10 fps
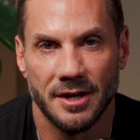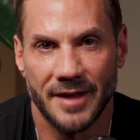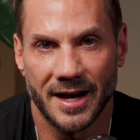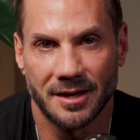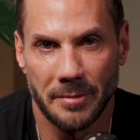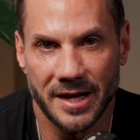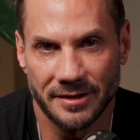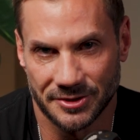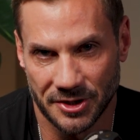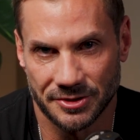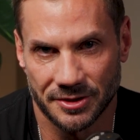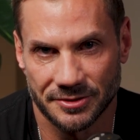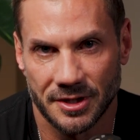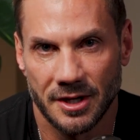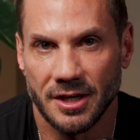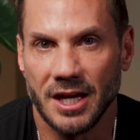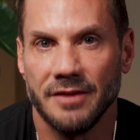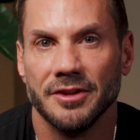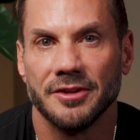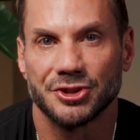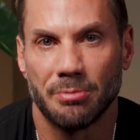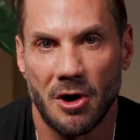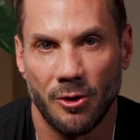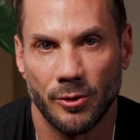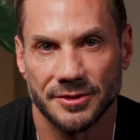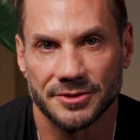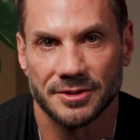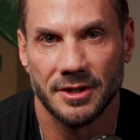that can make decisions, even the small ones.